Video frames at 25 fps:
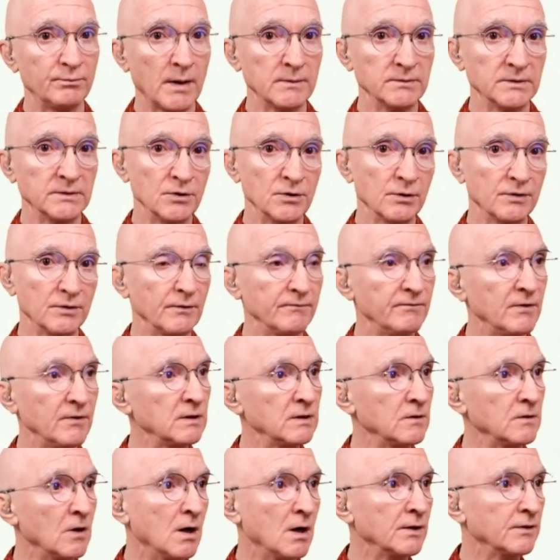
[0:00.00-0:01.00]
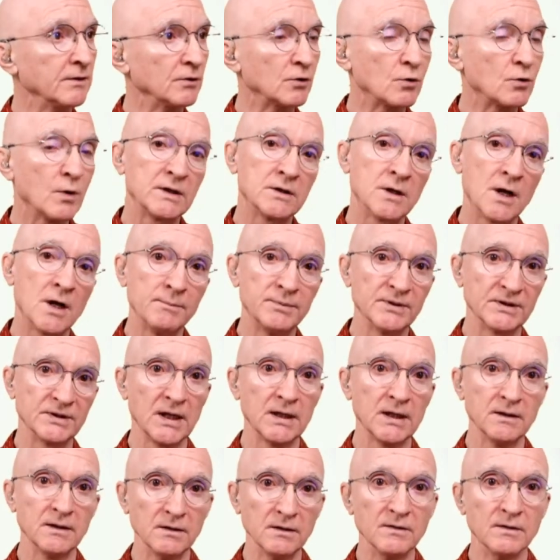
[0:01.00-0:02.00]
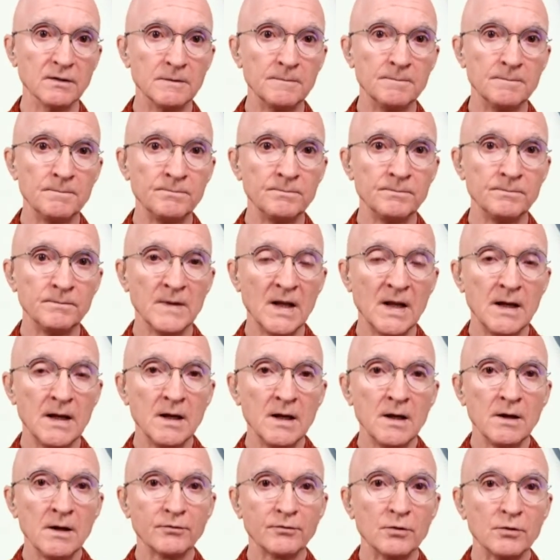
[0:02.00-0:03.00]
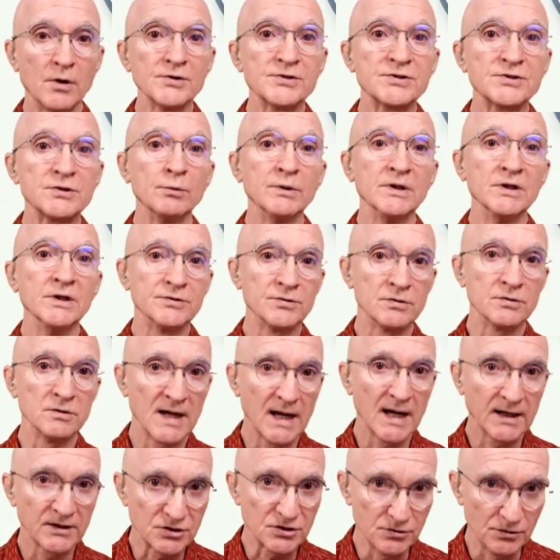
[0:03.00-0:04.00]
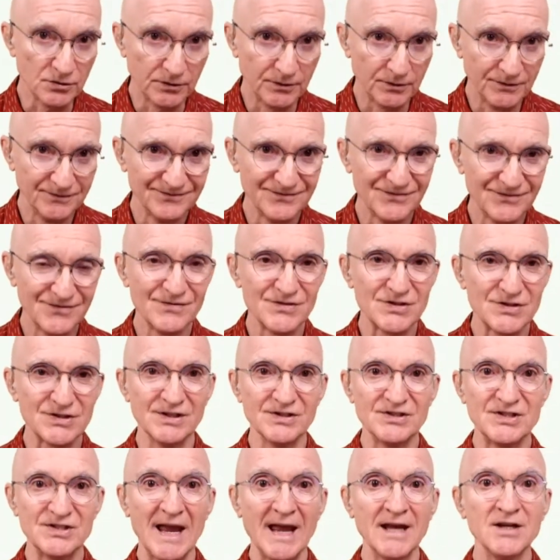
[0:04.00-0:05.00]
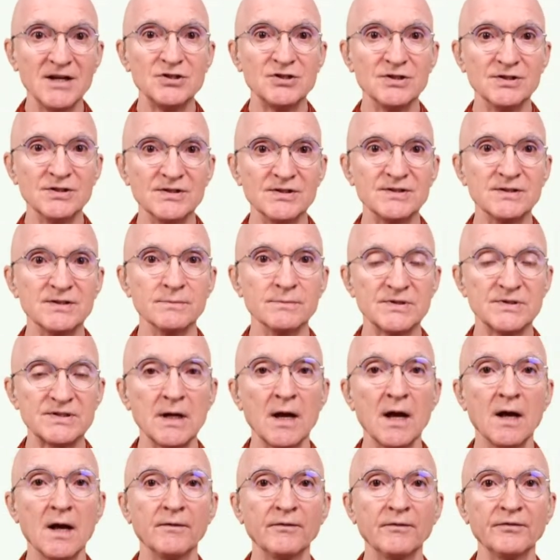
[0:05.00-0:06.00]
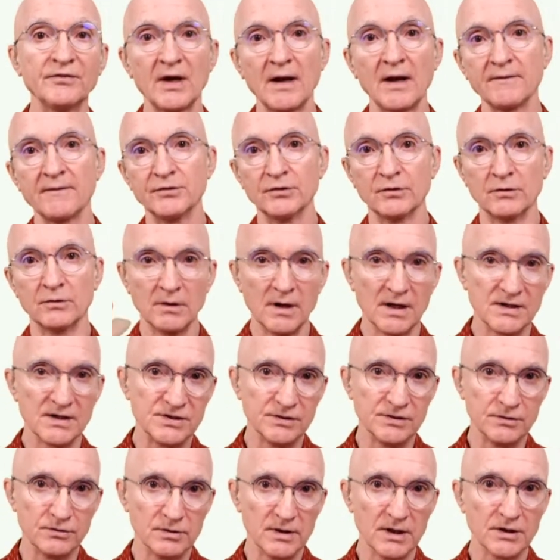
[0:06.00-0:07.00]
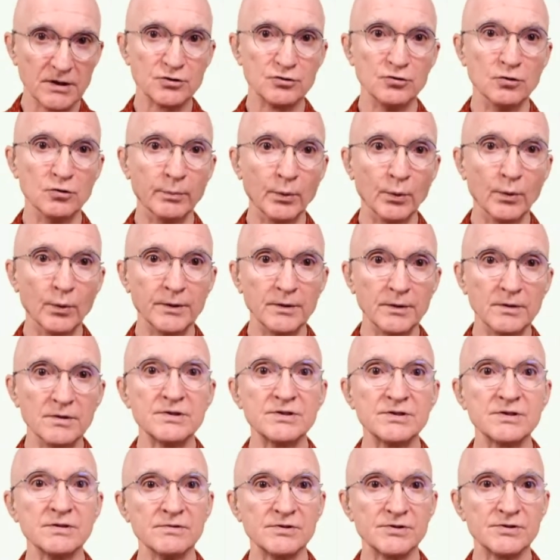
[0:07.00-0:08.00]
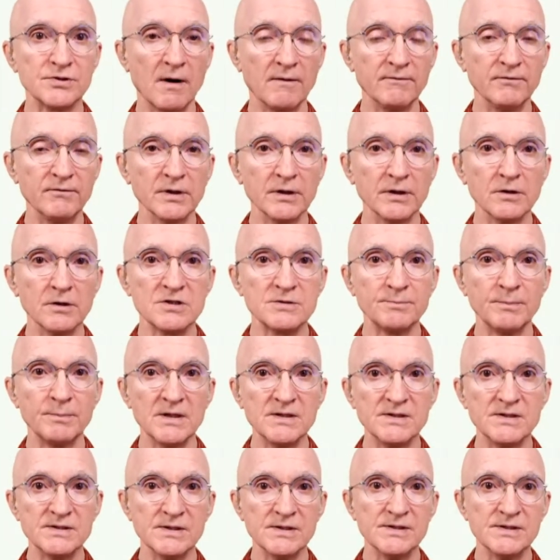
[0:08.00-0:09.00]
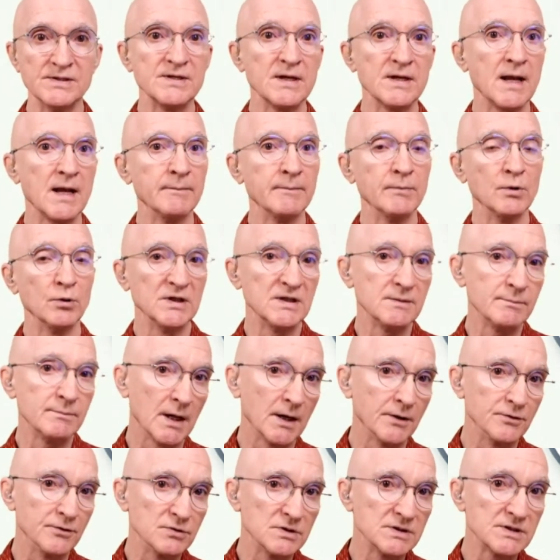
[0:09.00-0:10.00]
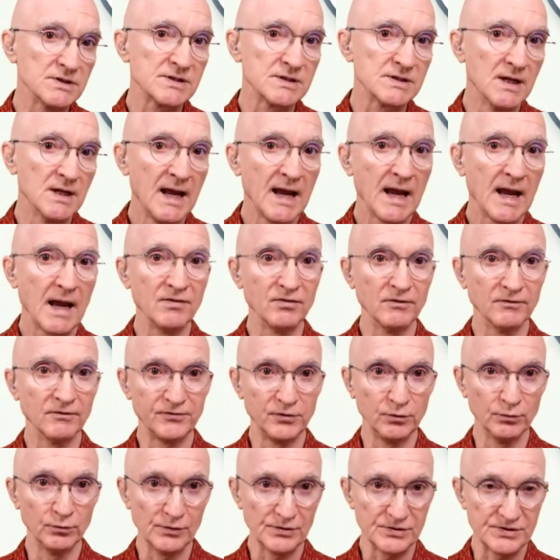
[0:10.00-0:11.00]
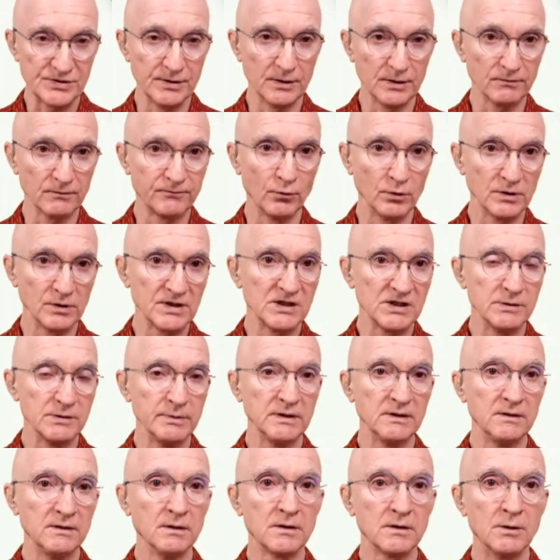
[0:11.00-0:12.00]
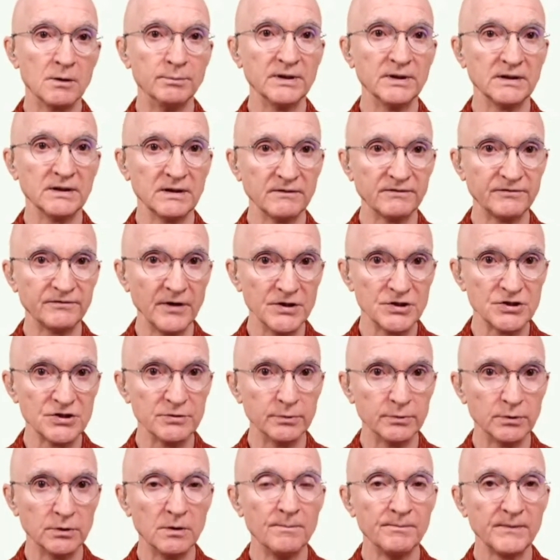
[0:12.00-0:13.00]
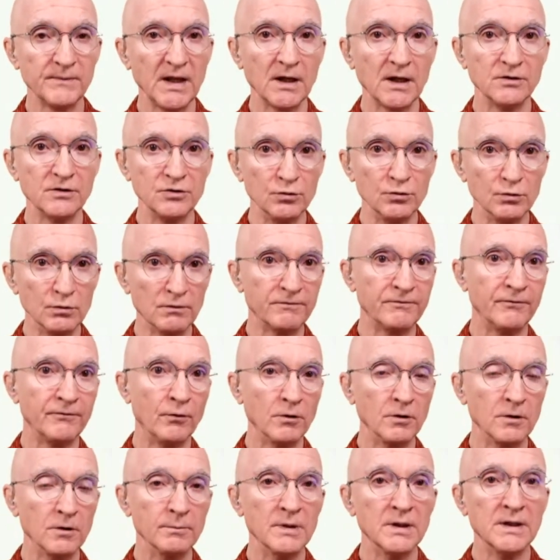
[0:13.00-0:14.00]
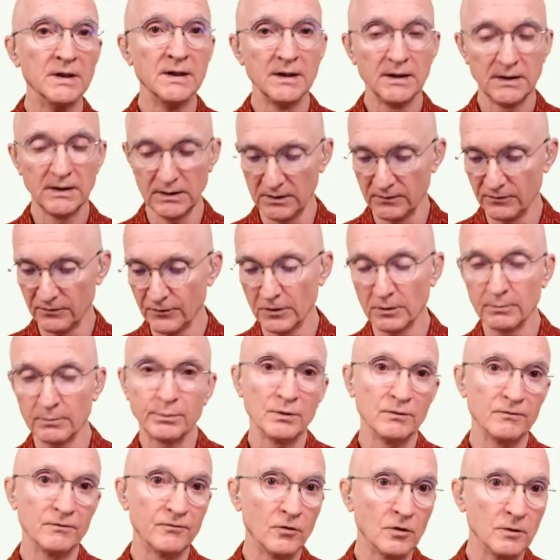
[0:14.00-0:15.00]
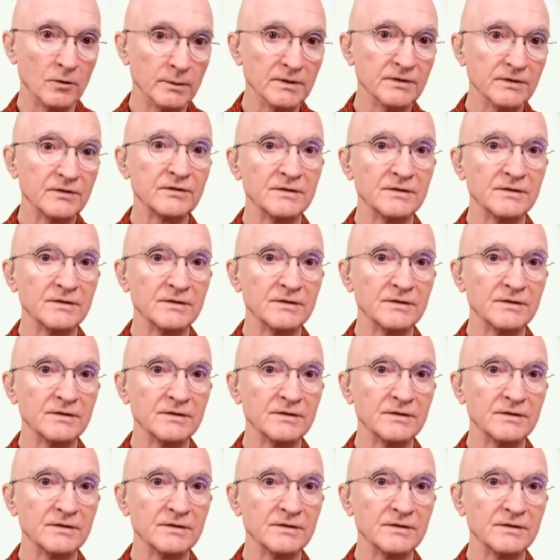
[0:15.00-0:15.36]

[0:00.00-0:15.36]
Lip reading: noted, they're very long and they're quite complicated. They're also international, since engines themselves have to cross international borders, sovereign airspaces, and marine boundaries, and the fuels therefore need to be completely fungible and uniform in their performance.